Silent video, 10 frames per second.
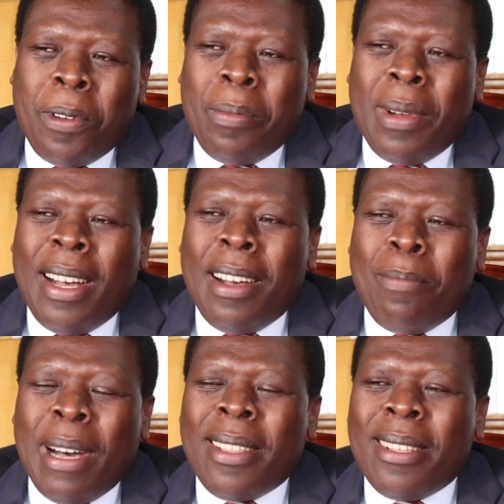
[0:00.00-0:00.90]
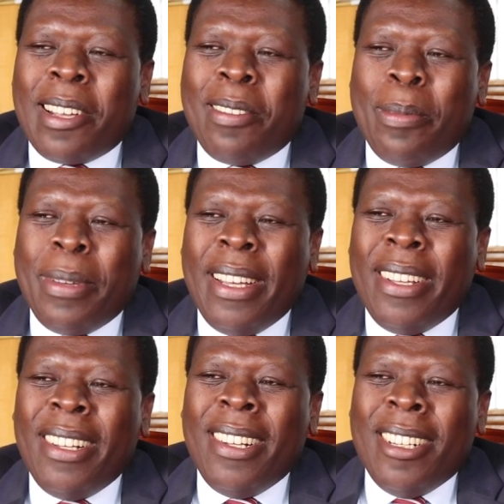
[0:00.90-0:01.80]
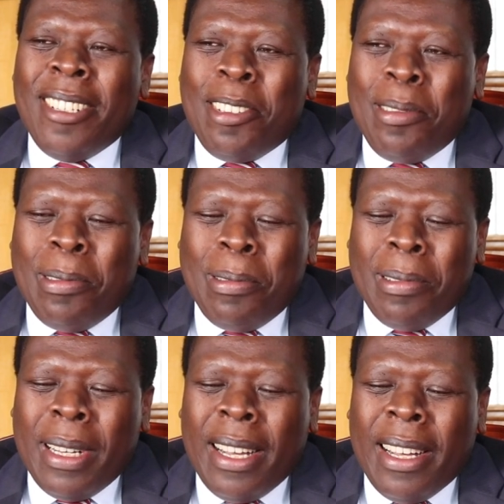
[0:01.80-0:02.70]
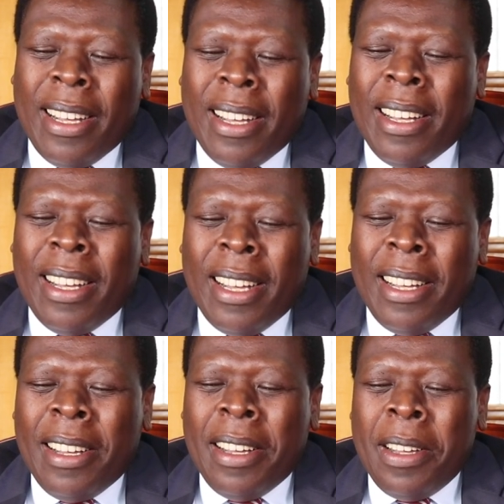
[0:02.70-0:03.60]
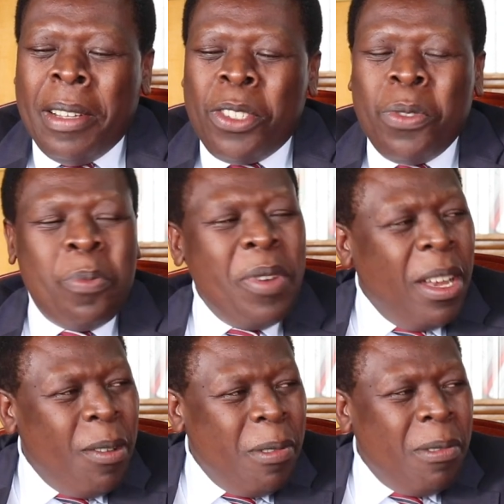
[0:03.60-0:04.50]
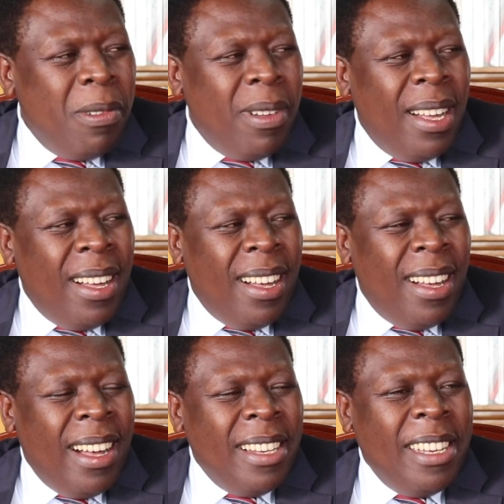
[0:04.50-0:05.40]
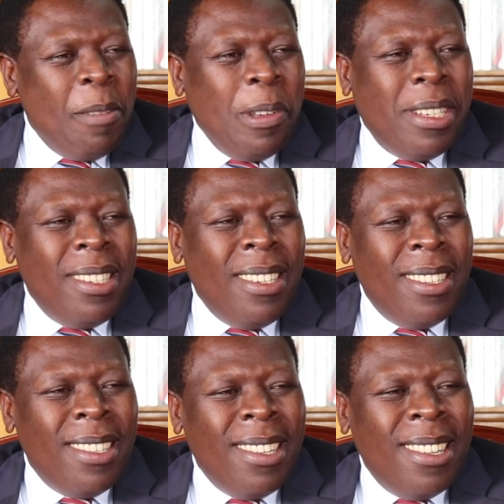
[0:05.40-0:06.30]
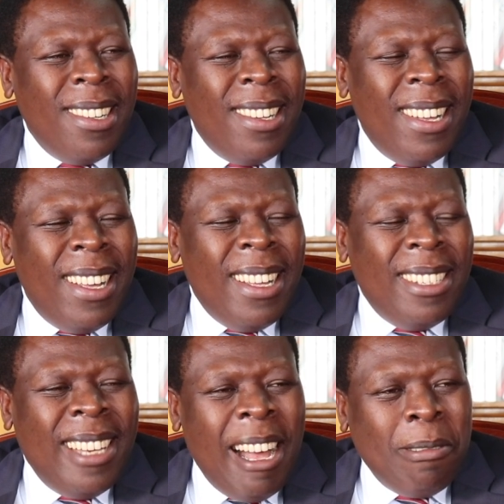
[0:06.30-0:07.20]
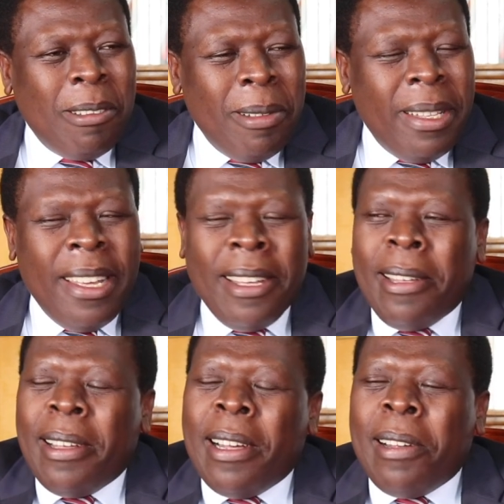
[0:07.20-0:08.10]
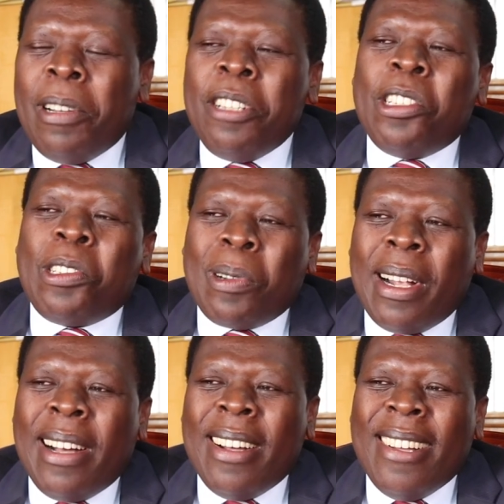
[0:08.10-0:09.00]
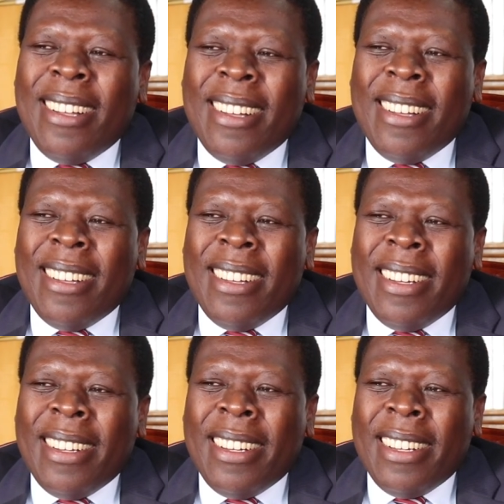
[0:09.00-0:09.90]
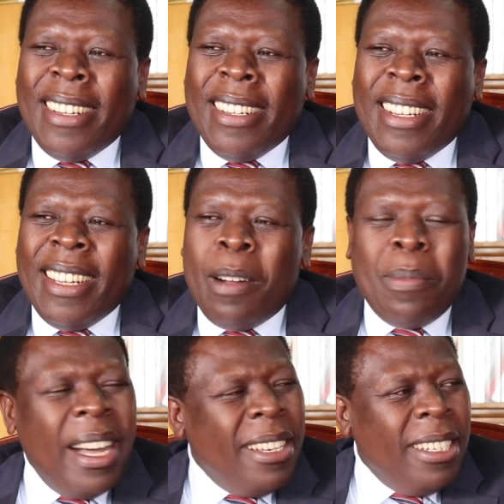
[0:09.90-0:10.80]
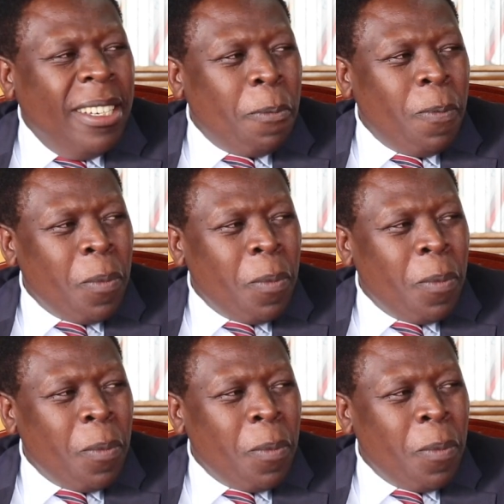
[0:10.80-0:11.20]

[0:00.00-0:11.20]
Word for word: from uh, Martha Koome to uh, to Mwilu, uh, her deputy, uh, down to the uh, registrar, uh, Amadi,